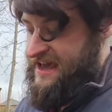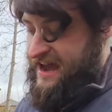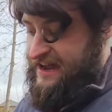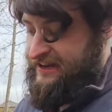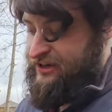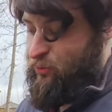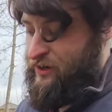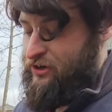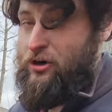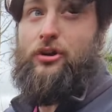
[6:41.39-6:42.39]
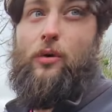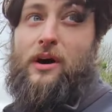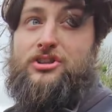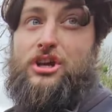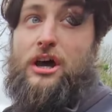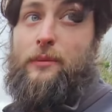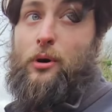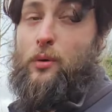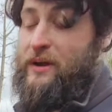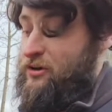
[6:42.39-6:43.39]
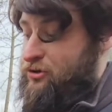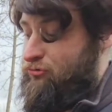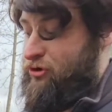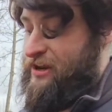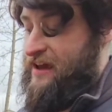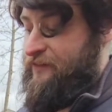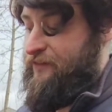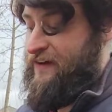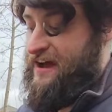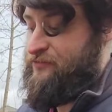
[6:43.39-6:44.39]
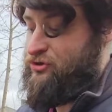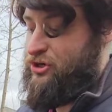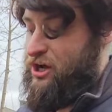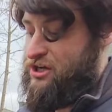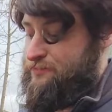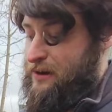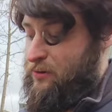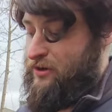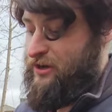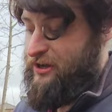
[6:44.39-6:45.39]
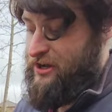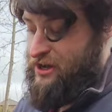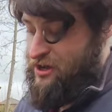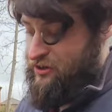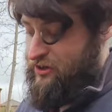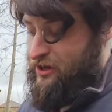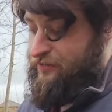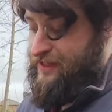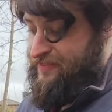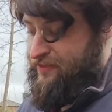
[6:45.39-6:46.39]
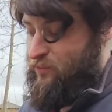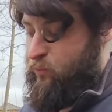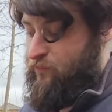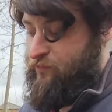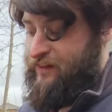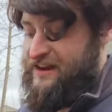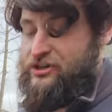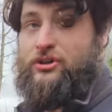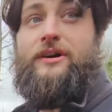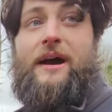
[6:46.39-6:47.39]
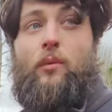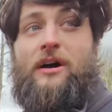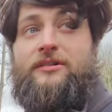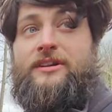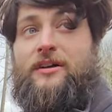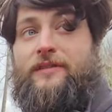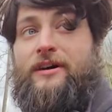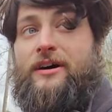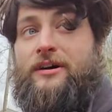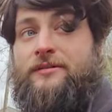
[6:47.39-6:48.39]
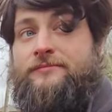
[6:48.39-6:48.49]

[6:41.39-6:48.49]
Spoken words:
And we don't know what turbo we're going to run yet for 500 horsepower, and then the flange will get welded on there.